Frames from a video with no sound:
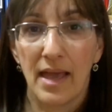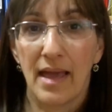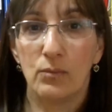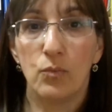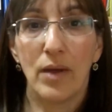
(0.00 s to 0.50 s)

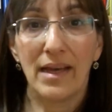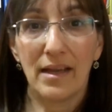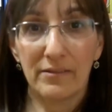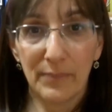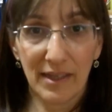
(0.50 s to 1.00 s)
And when
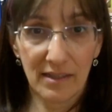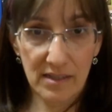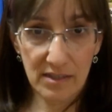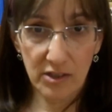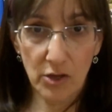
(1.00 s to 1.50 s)
I'm in a
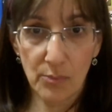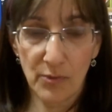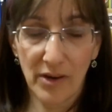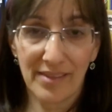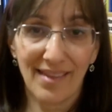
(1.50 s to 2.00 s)
slow
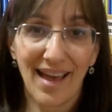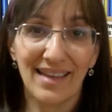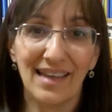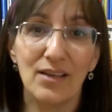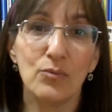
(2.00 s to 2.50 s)
breath, I
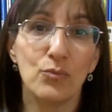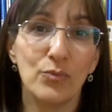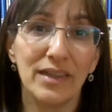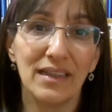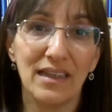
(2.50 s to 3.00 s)
can't
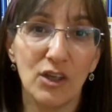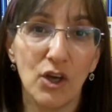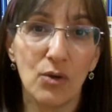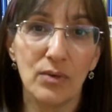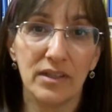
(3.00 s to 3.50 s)
really
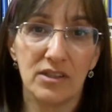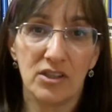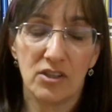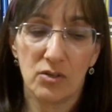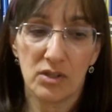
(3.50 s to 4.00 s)
go into
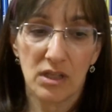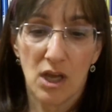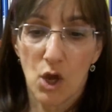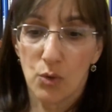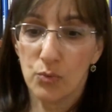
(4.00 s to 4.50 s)
those
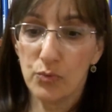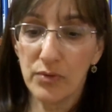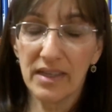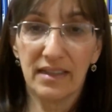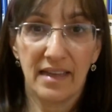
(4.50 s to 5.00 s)

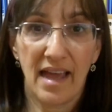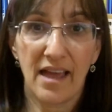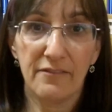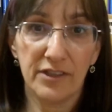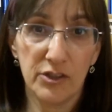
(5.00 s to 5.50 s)
really
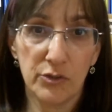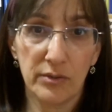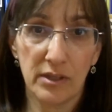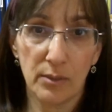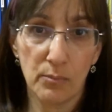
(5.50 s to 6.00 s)

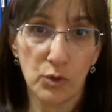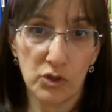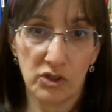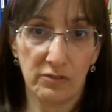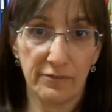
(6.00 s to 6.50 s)
heavy-duty
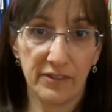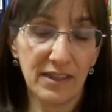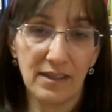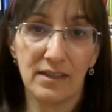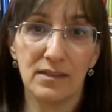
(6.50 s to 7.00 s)
emotional
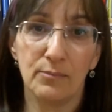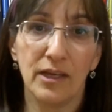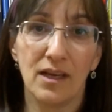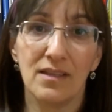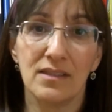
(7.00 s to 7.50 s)
feelings
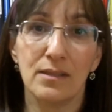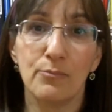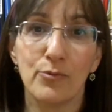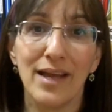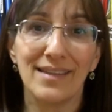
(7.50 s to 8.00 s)
because the
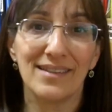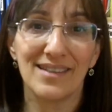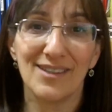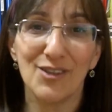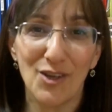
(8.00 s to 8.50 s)
breath
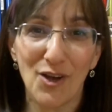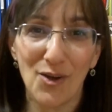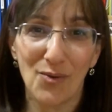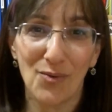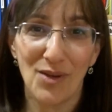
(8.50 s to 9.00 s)
doesn't
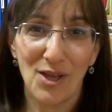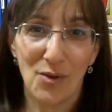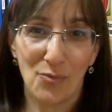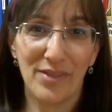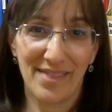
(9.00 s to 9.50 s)
go
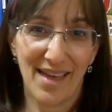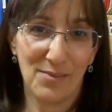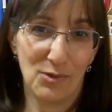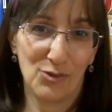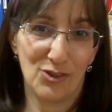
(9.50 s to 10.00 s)
with that
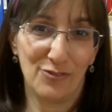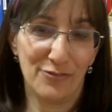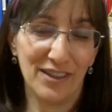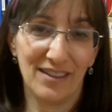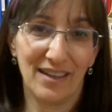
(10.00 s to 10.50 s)
emotional
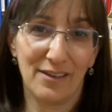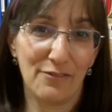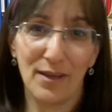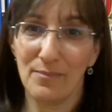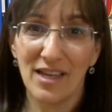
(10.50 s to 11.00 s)
feeling. If
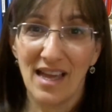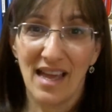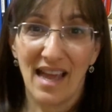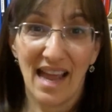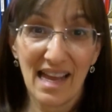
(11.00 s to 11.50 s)
I'm
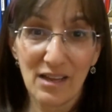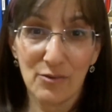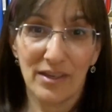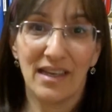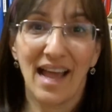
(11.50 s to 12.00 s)

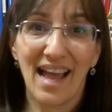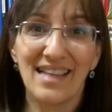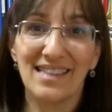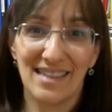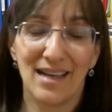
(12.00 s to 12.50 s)
angry, it
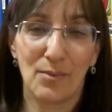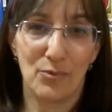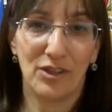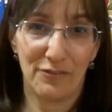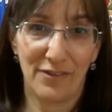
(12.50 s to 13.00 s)
has to come
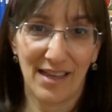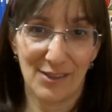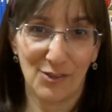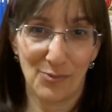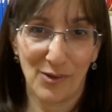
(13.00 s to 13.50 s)
with a
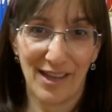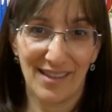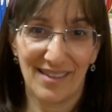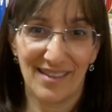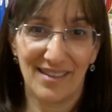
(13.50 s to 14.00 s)
faster breath.
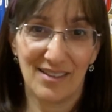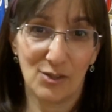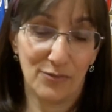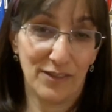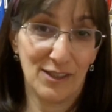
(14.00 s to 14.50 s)
So
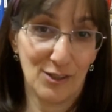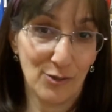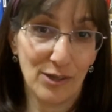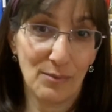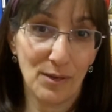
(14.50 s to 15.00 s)
if I slow
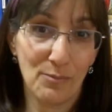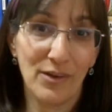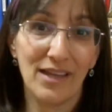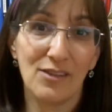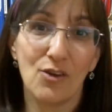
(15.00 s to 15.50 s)
down my
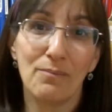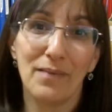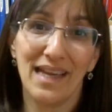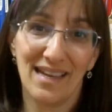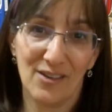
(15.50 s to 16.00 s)
breath, my
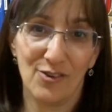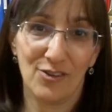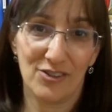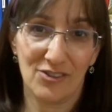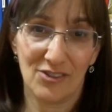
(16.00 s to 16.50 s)
anger
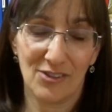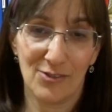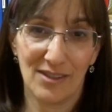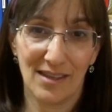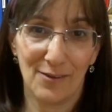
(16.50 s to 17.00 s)
also
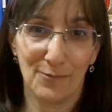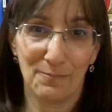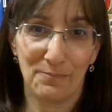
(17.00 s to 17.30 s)
slows down.